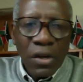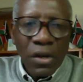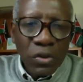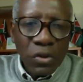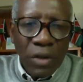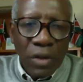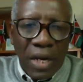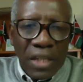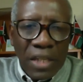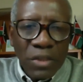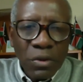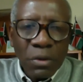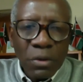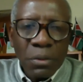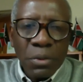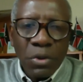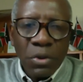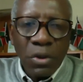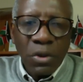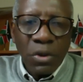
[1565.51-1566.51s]
So last week
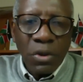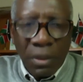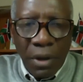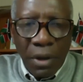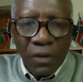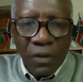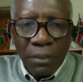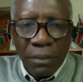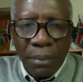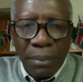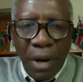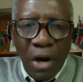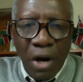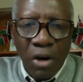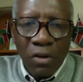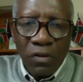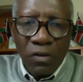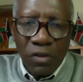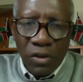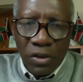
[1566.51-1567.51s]
we talked about the
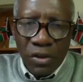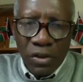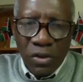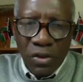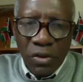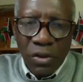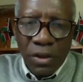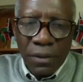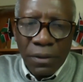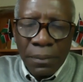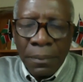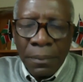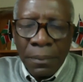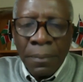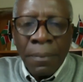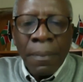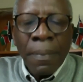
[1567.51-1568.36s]
power of your story.